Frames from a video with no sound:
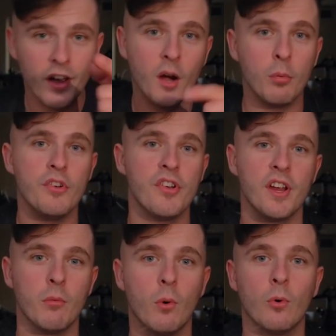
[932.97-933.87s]
I appreciate
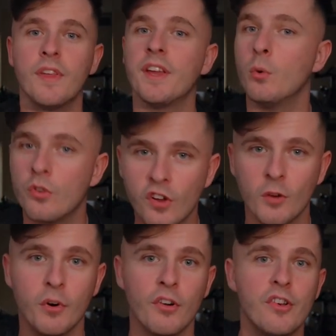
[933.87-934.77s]
you all, thank you all so
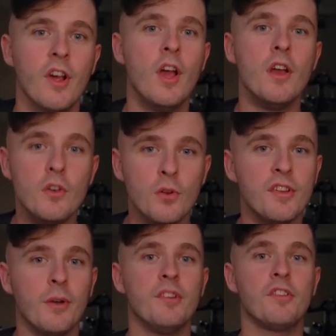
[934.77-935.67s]
much. New
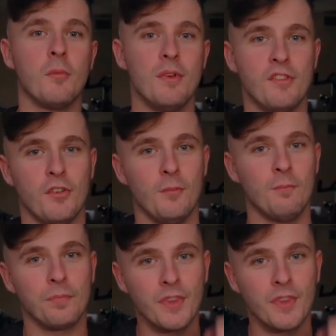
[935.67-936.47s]
series is coming soon.